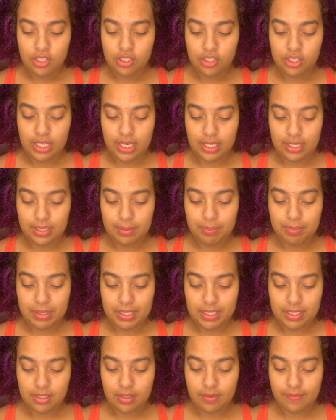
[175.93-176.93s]
Gently
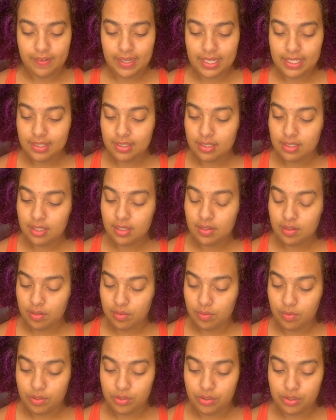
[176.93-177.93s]
place on face.
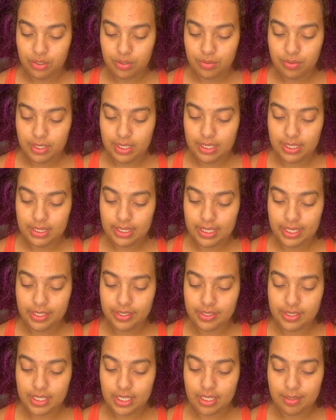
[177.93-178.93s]
Will do. Let
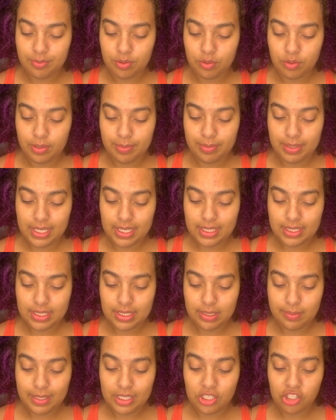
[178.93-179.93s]
your skin absorb the
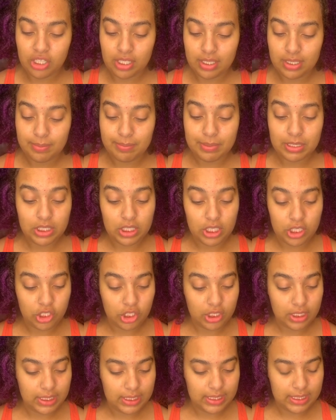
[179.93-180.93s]
essence by gently
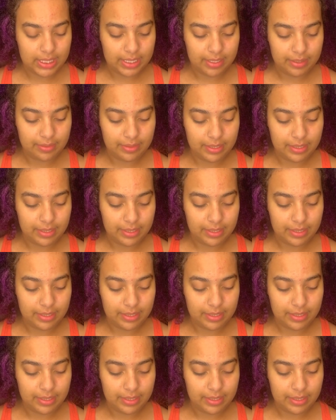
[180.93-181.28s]
massaging skin.